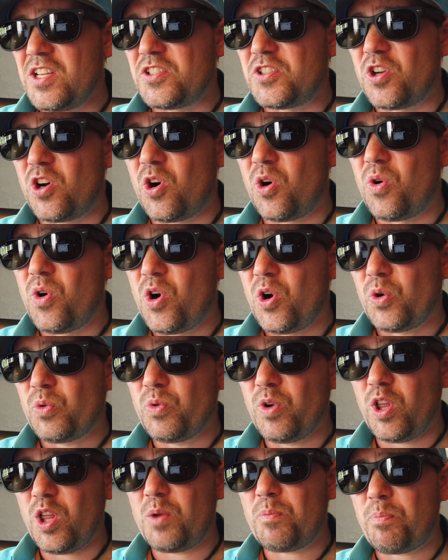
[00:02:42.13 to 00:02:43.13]
So
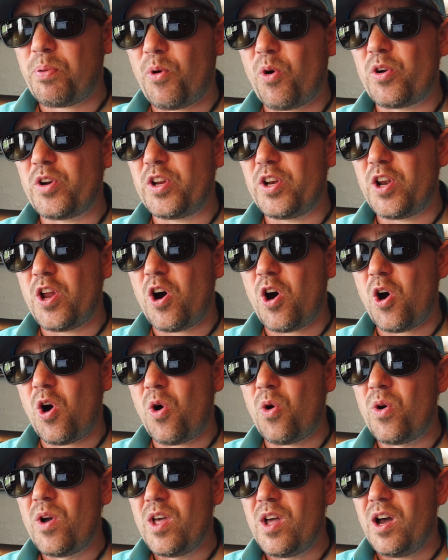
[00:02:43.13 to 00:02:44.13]
real important to
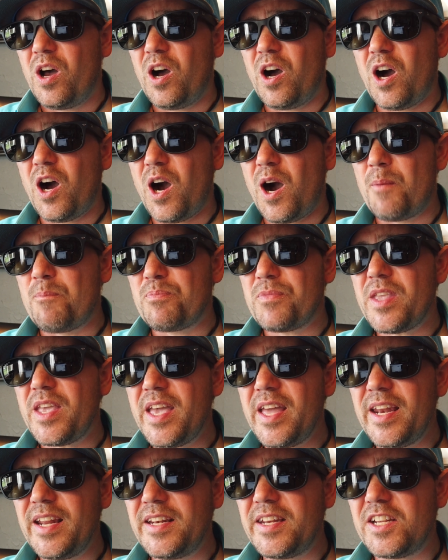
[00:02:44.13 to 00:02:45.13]
know.
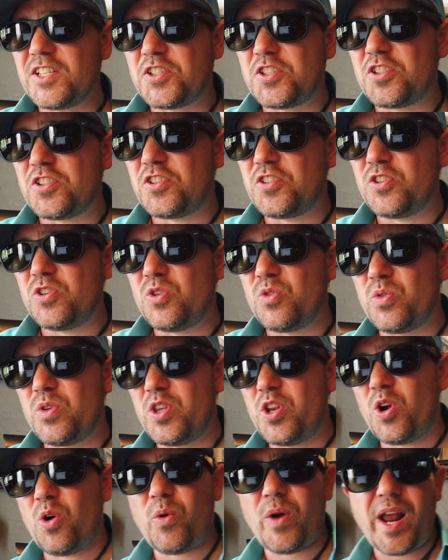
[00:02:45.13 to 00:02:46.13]
In addition to,
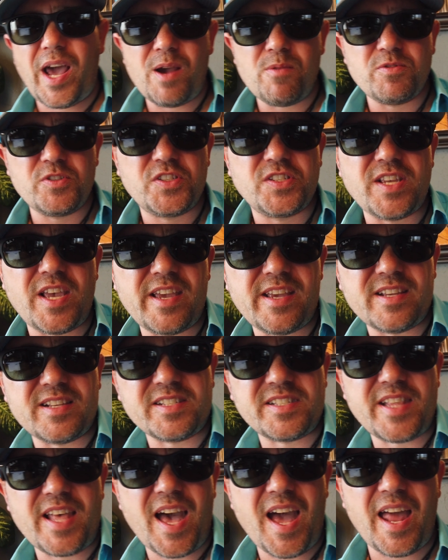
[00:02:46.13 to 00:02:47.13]
what I would say
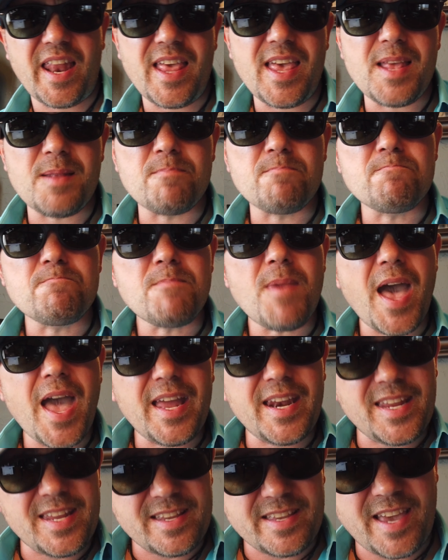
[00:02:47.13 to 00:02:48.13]
is that in
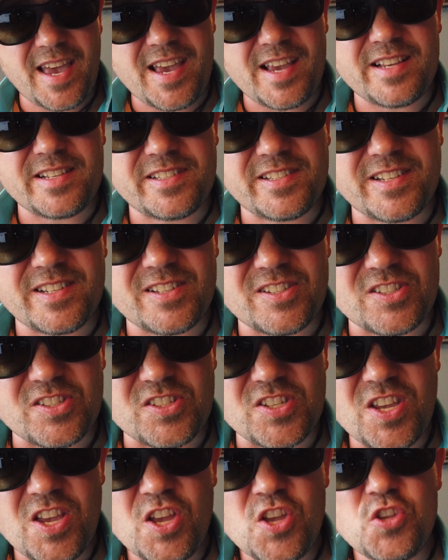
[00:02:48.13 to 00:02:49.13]
many
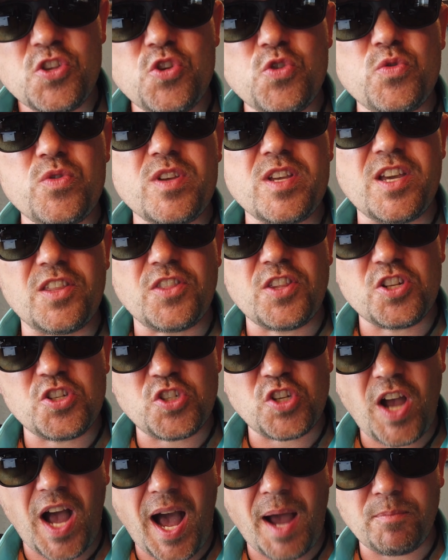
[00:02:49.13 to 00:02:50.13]
cases, you can get the
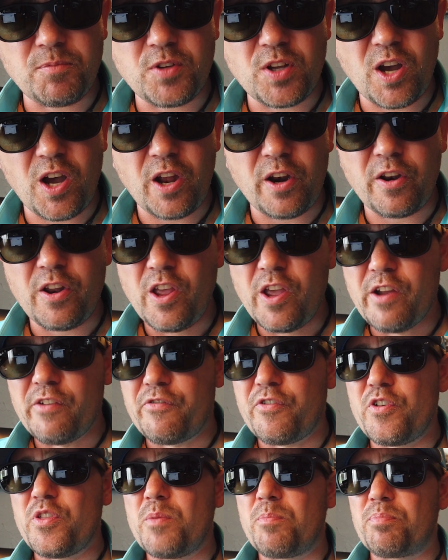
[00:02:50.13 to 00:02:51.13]
job done
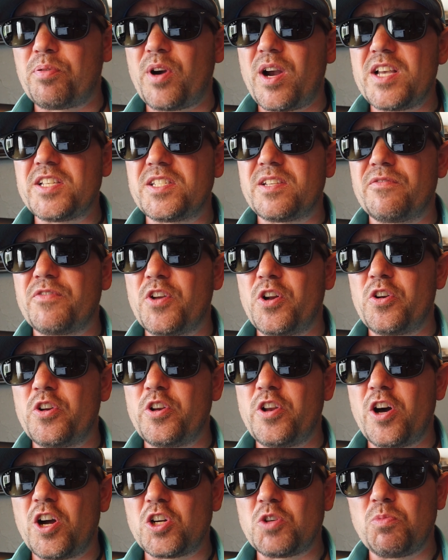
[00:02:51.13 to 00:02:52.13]
for the price of their
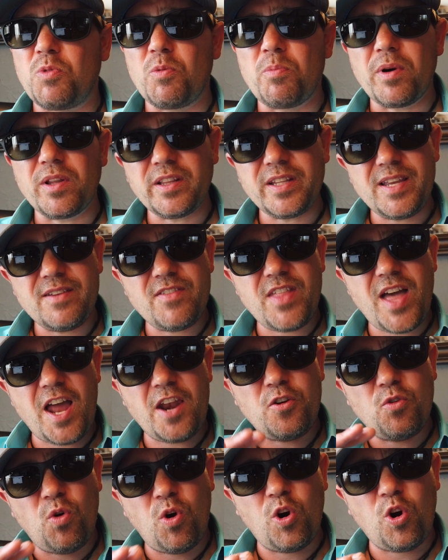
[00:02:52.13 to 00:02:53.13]
deductible, but leave
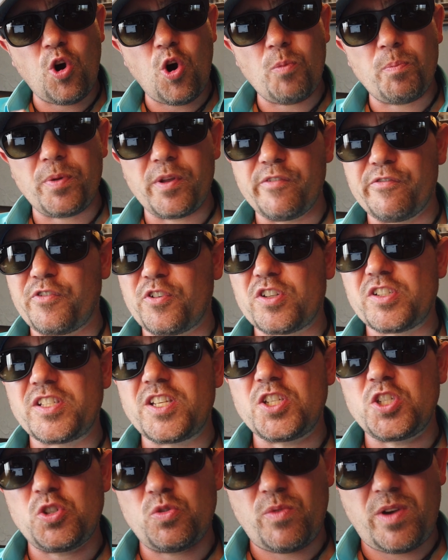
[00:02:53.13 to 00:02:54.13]
that door open for
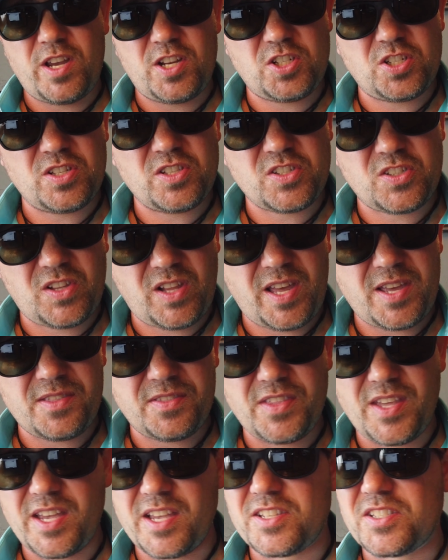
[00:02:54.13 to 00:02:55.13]
situations
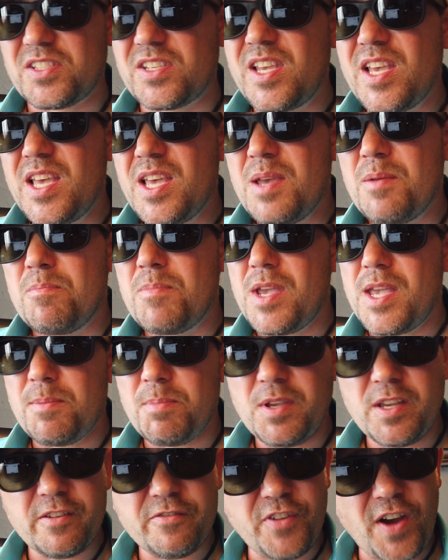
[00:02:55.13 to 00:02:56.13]
like this.
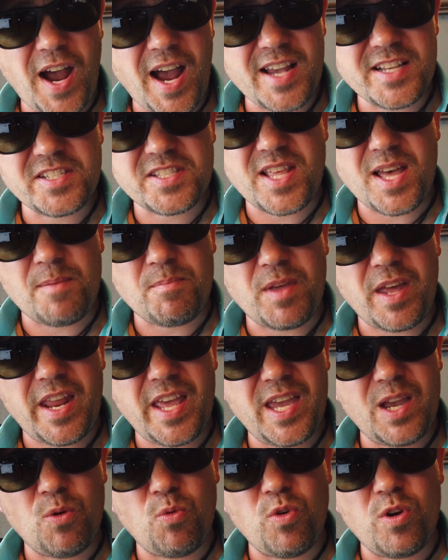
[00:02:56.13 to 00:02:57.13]
Maybe advise them that,
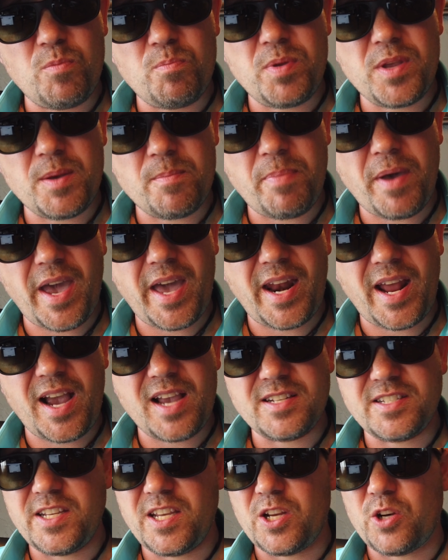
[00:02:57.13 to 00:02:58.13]
hey, it wouldn't be a bad
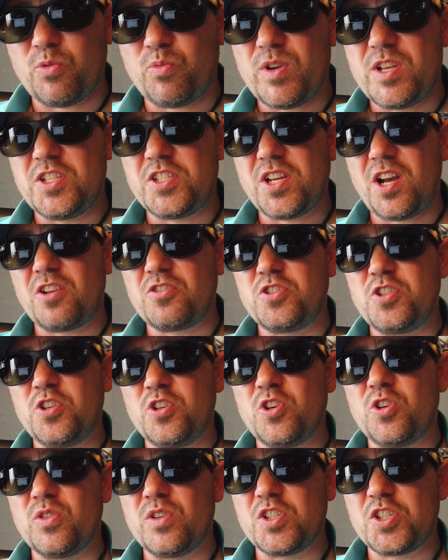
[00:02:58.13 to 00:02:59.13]
idea to reach out to
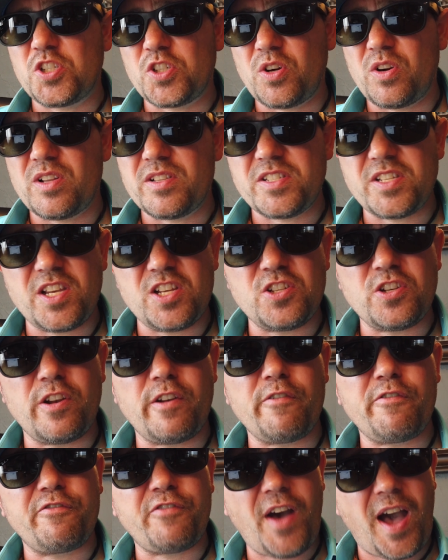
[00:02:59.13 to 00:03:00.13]
your insurance
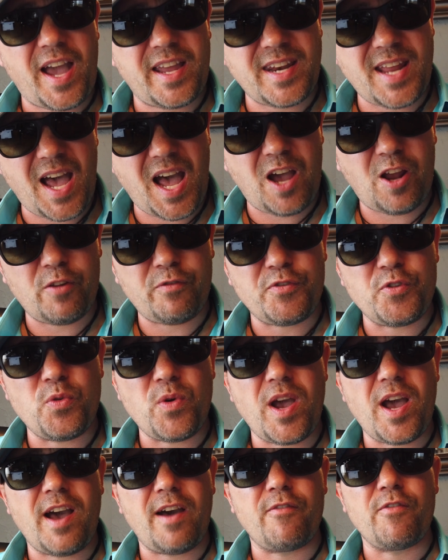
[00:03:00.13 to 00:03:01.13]
agent and find out if
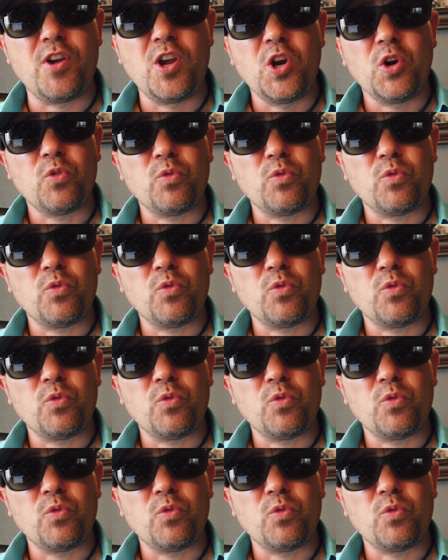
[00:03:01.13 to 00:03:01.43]
you have